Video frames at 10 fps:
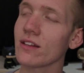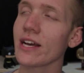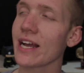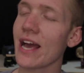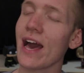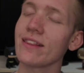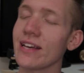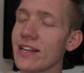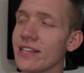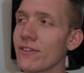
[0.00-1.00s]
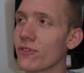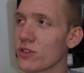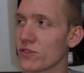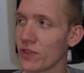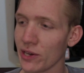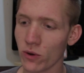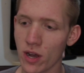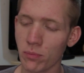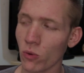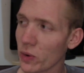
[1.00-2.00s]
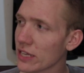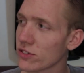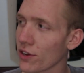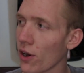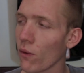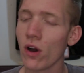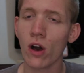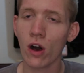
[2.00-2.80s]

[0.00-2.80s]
not like I had the idea for this video a couple weeks ago.